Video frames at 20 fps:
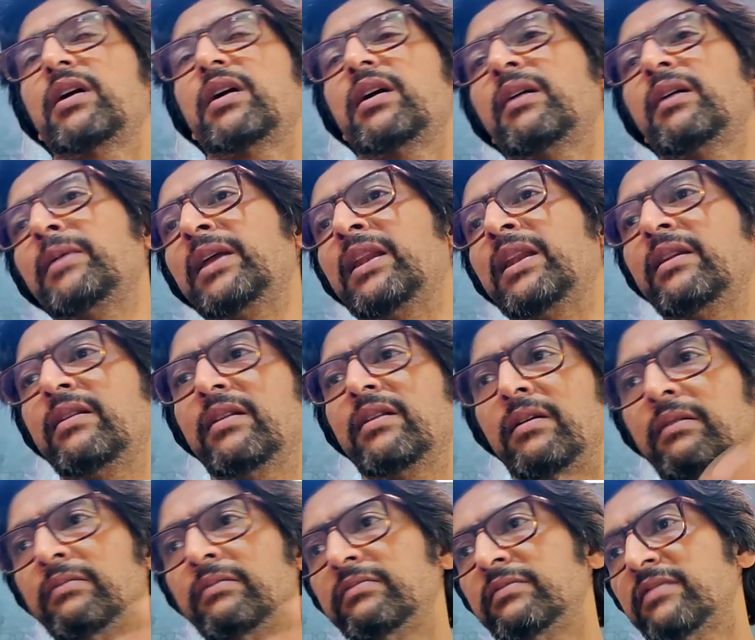I mean,
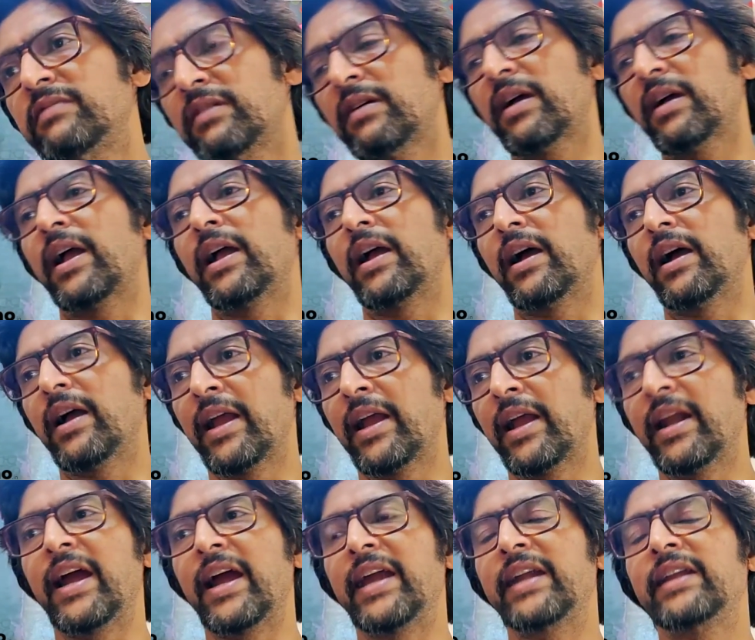an
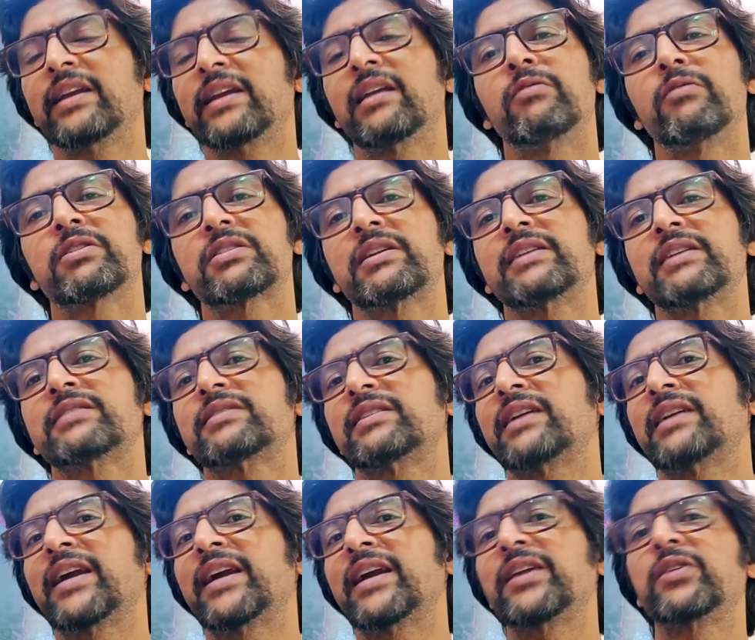ideal wish list
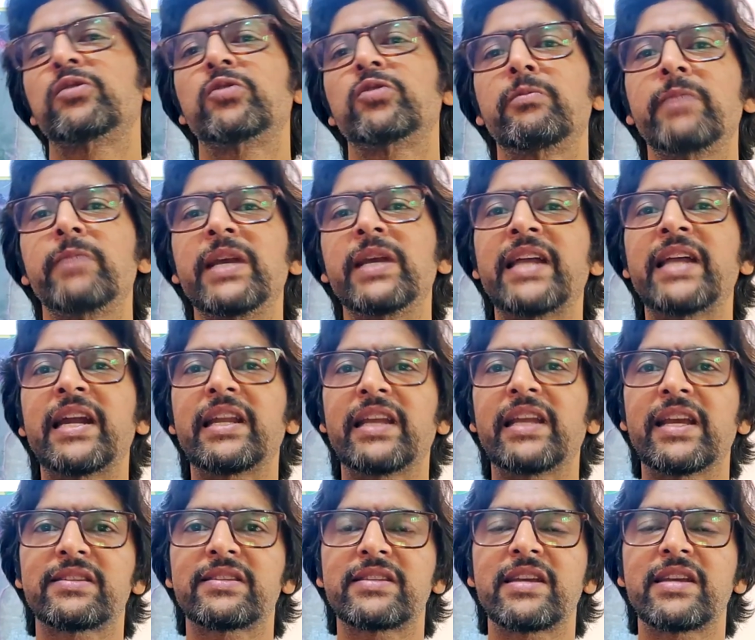scenario could be that,
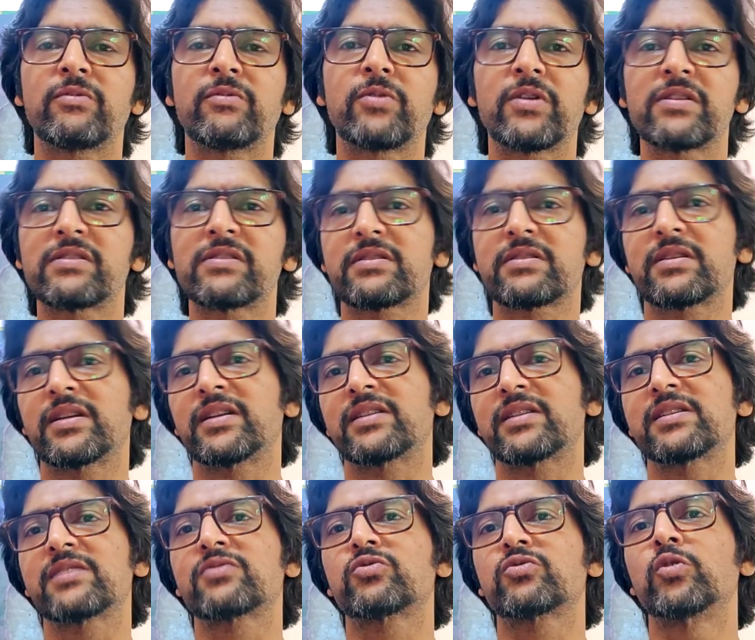yes, there was
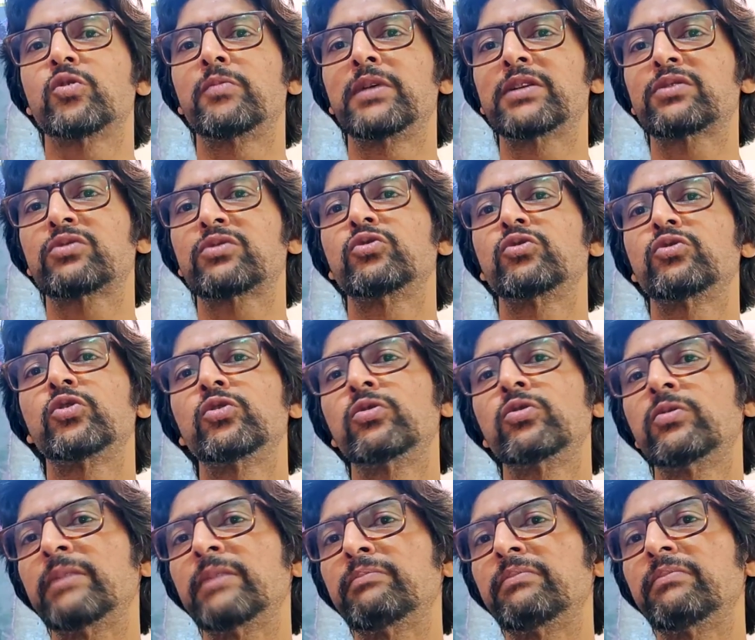just so much to do
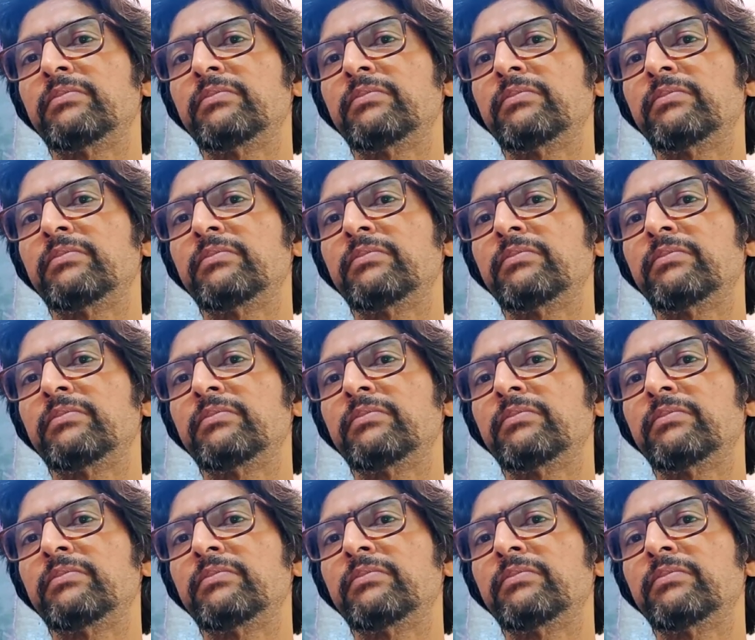with,